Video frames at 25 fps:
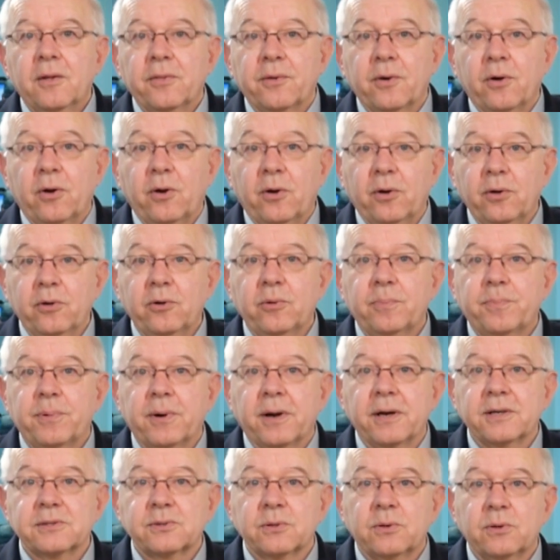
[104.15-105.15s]
The oil
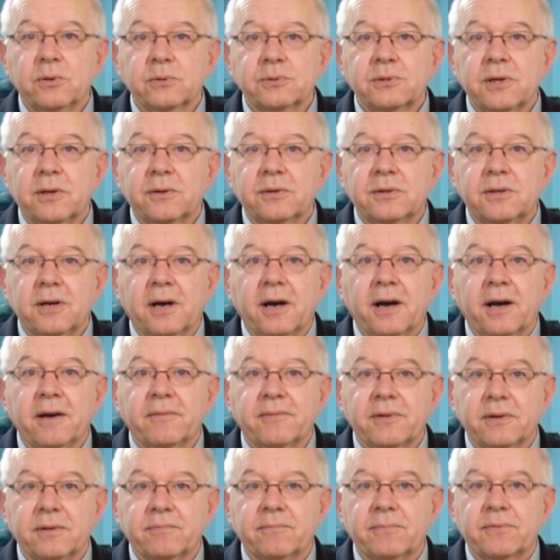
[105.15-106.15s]
price also
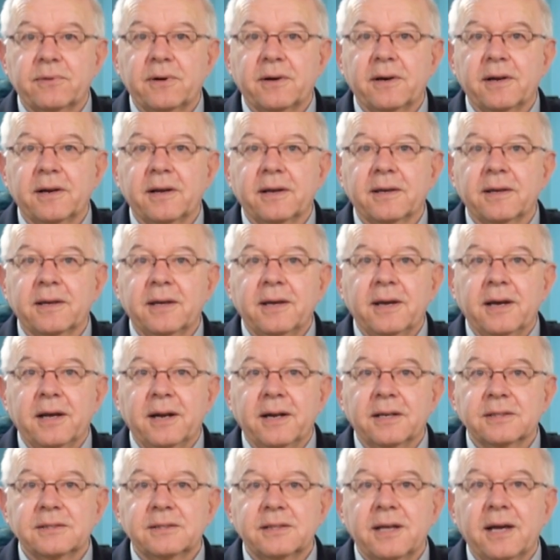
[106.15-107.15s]
dived on Friday
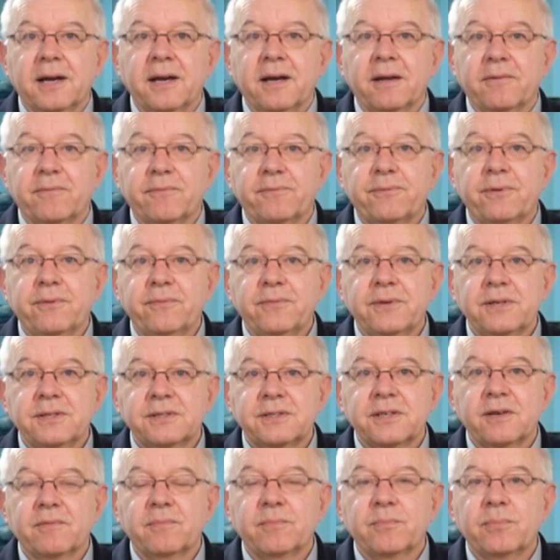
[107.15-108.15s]
and is now at
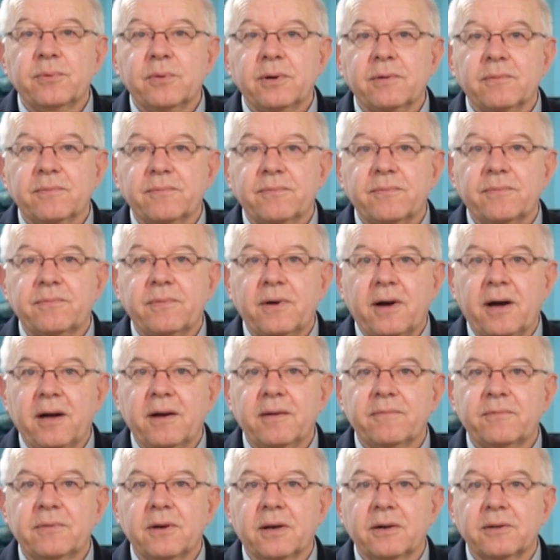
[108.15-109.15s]

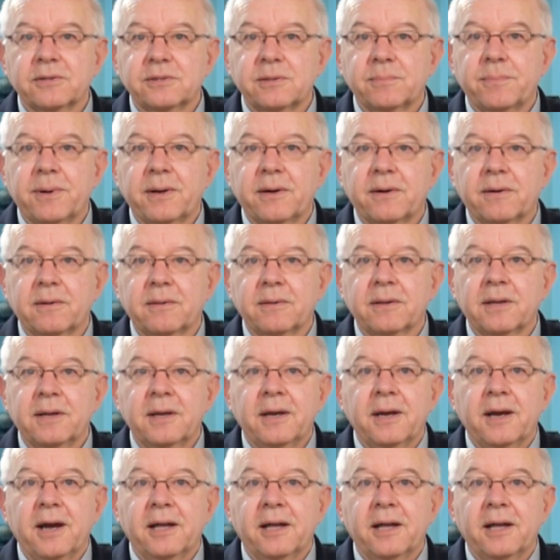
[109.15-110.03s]
$57.5 a barrel,